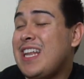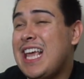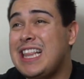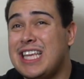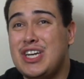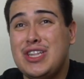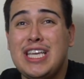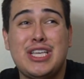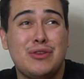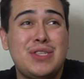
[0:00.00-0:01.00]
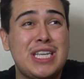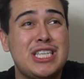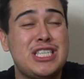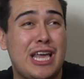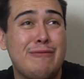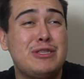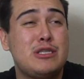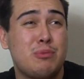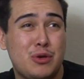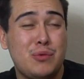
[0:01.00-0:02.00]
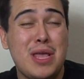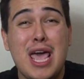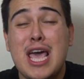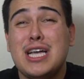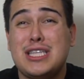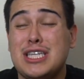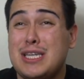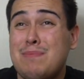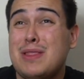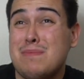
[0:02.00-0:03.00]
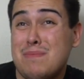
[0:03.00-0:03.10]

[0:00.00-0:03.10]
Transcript: He literally used his same spoon to dip the